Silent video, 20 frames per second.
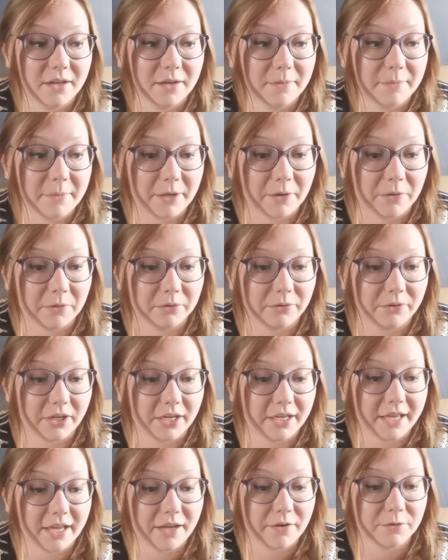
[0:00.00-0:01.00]
my old
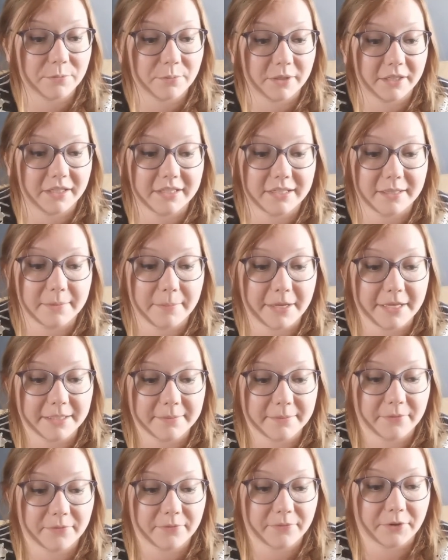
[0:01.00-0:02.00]
gray couch went into the
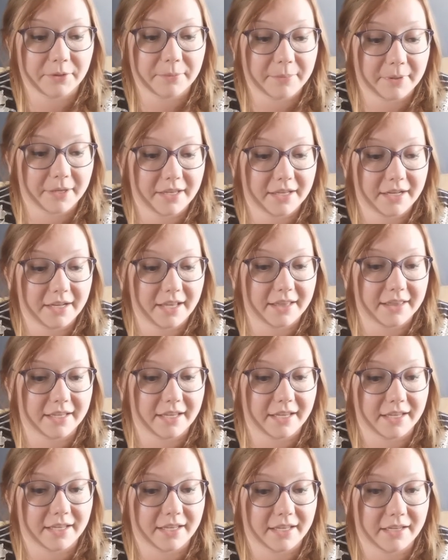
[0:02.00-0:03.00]
basement for a bit, and
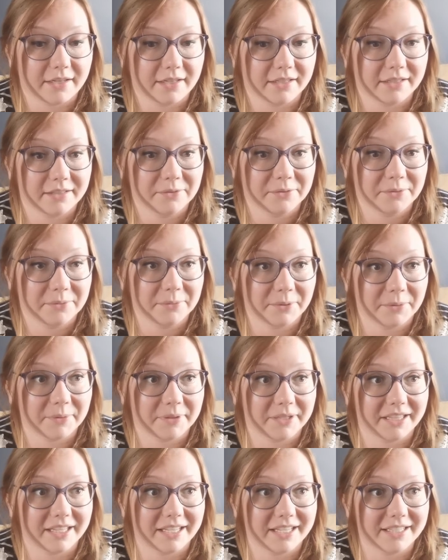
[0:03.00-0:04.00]
then we
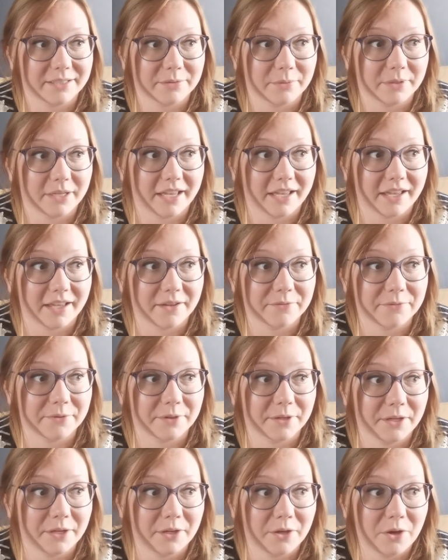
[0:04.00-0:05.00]
realized we have
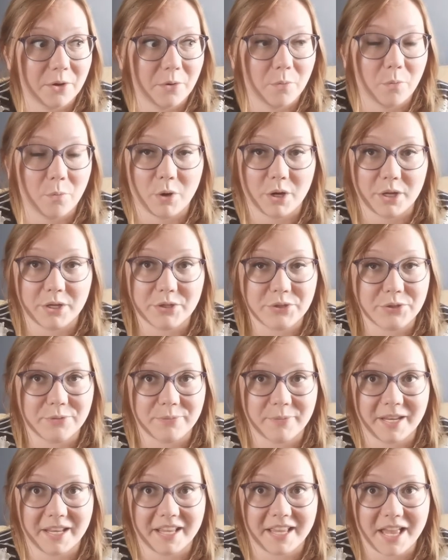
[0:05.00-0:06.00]
one too
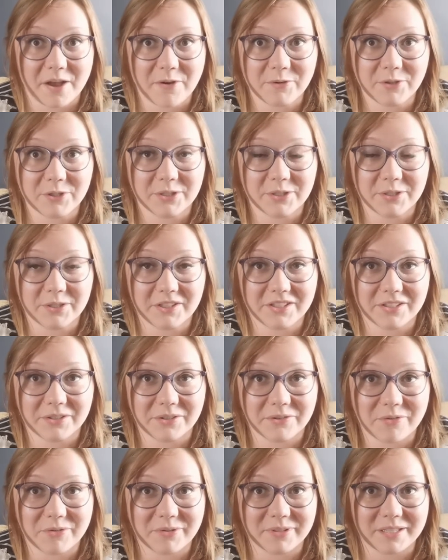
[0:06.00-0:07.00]
many couches,
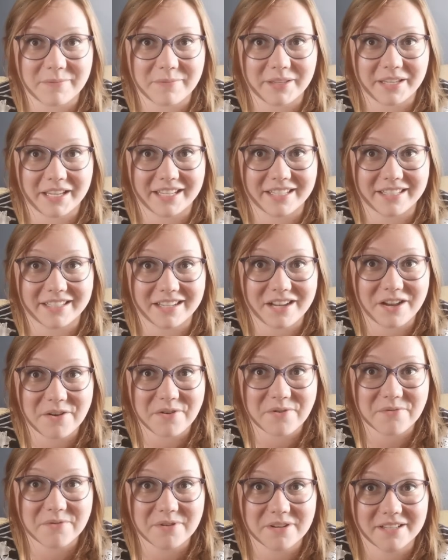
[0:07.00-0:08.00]
so something had to
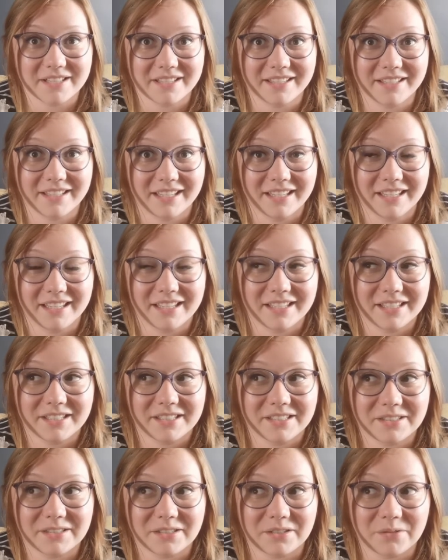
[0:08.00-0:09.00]
go.
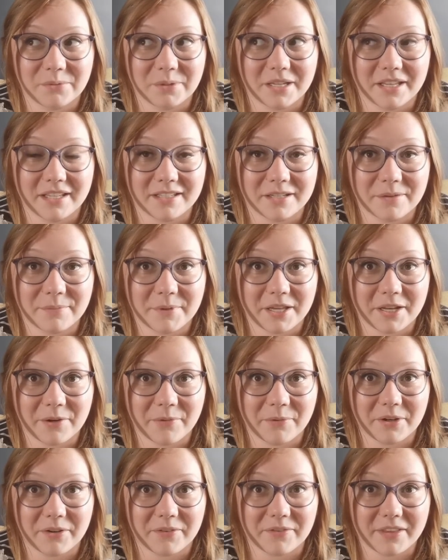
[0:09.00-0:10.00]
So we ended up
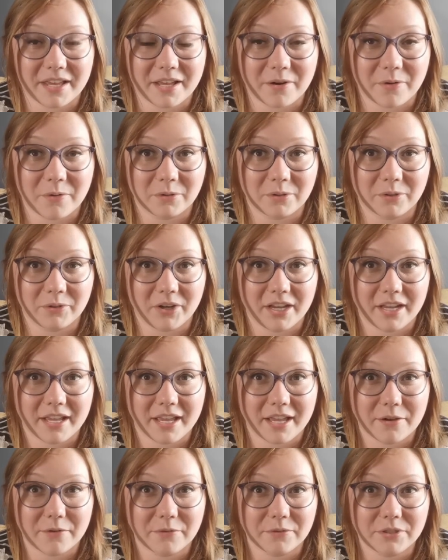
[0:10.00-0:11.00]
getting rid of that old gray
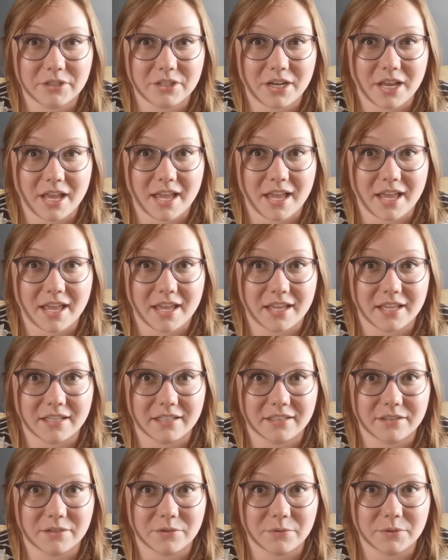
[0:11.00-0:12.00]
couch
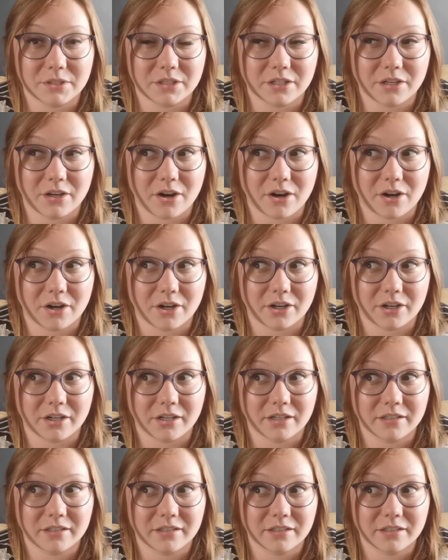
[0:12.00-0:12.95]
and using our